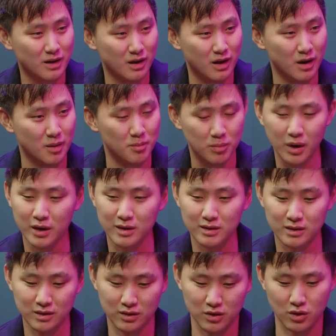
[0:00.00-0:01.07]
Um, but
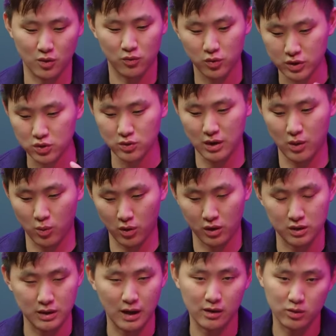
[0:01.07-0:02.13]
you know, if we do that
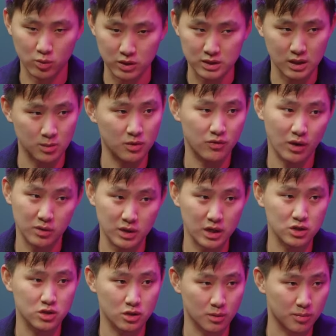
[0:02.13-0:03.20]
work now, then we set up a
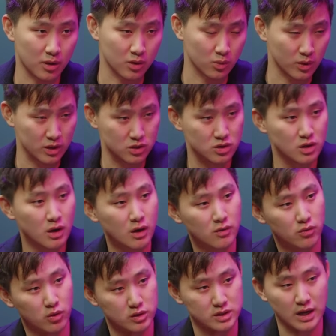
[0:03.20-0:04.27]
foundation upon which
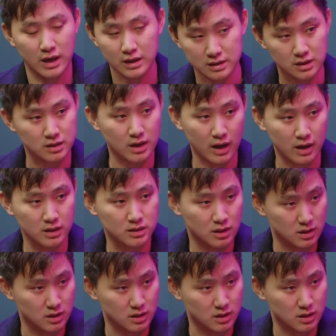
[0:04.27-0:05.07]
for decades and decades,